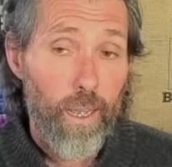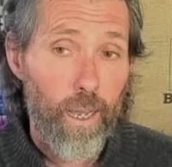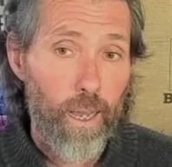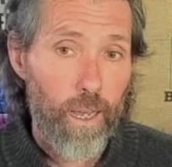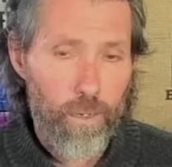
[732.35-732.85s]

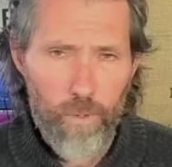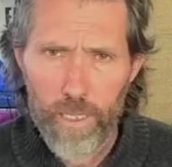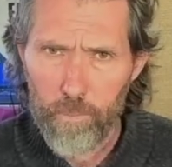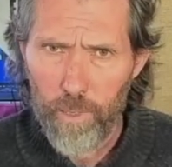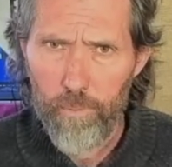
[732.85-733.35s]
Uh, I didn't really
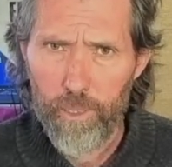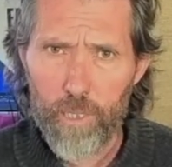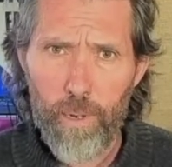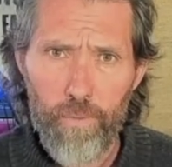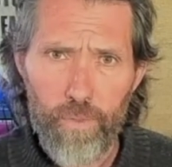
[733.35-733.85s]
explain much
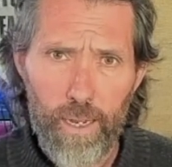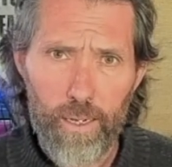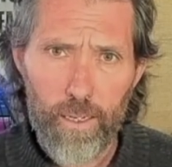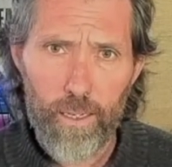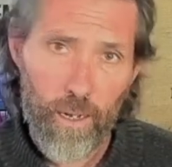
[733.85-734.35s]
about that
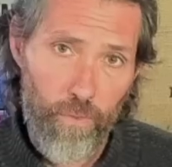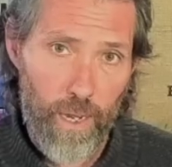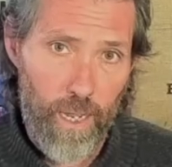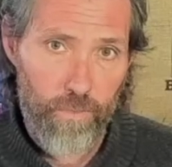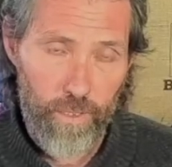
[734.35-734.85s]
on the
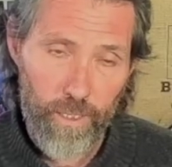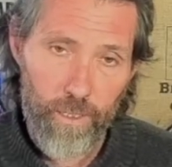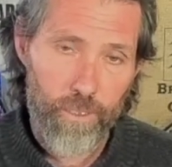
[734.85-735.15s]
last video.